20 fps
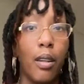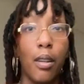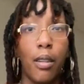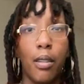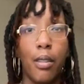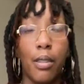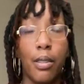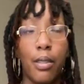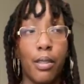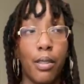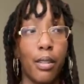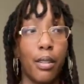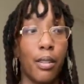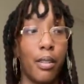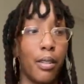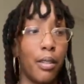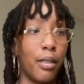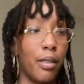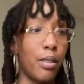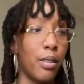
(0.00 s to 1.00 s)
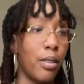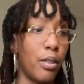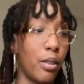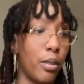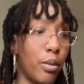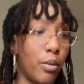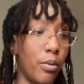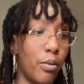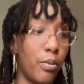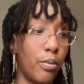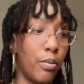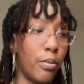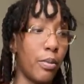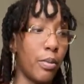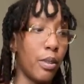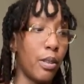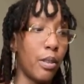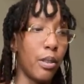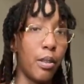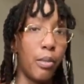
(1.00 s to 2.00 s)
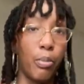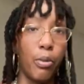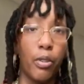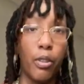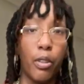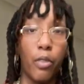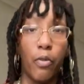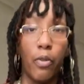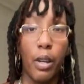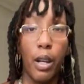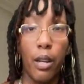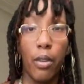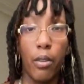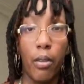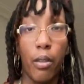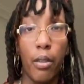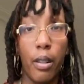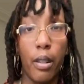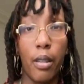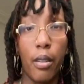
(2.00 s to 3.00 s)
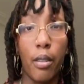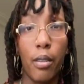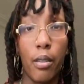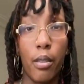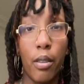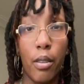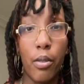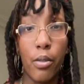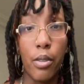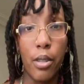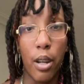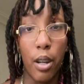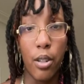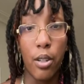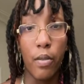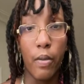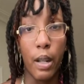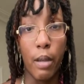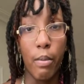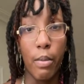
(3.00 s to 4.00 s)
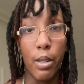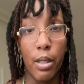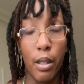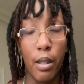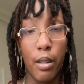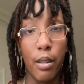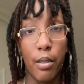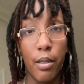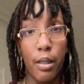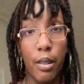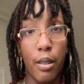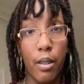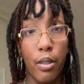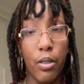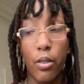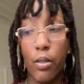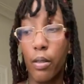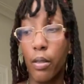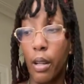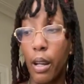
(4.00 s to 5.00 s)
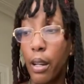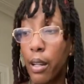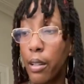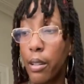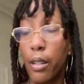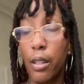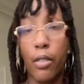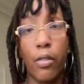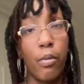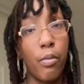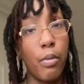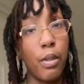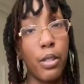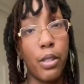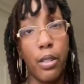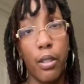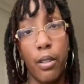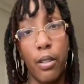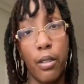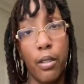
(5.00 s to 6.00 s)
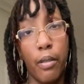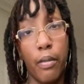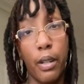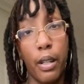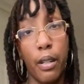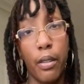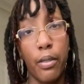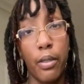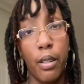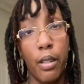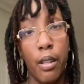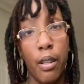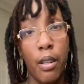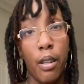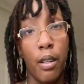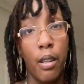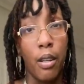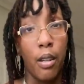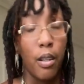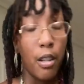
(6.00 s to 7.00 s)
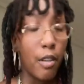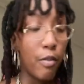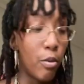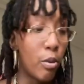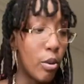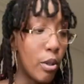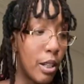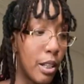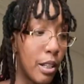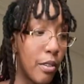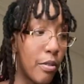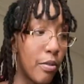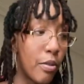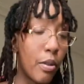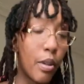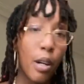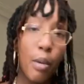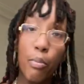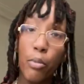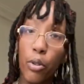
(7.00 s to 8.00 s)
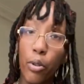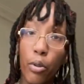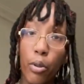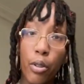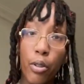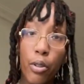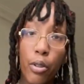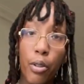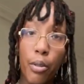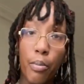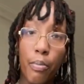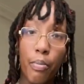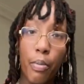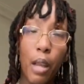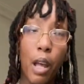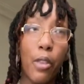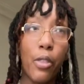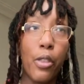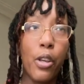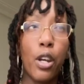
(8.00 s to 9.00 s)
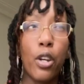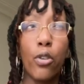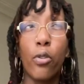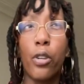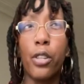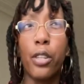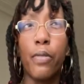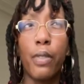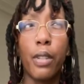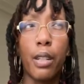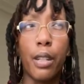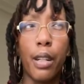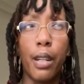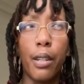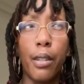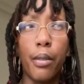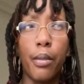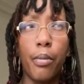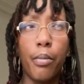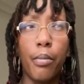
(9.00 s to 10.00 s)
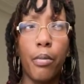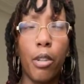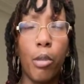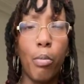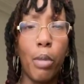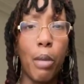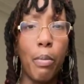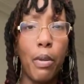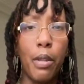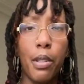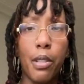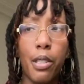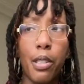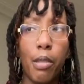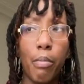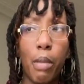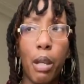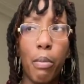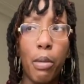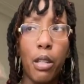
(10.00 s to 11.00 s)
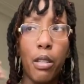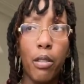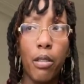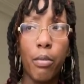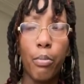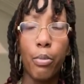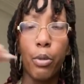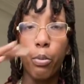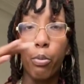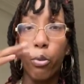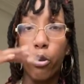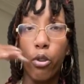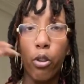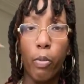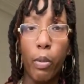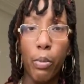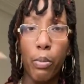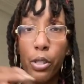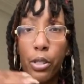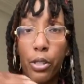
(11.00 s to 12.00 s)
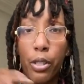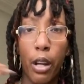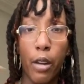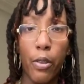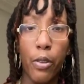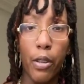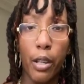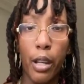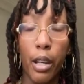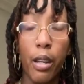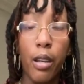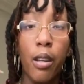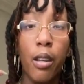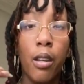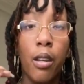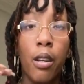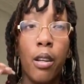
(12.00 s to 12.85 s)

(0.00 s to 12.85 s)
and the pork fat and all that, to get your vitamins A and D, because you're not going to get it from the sun year round. If you live up north, I think north of Atlanta, or maybe the border might be south of that,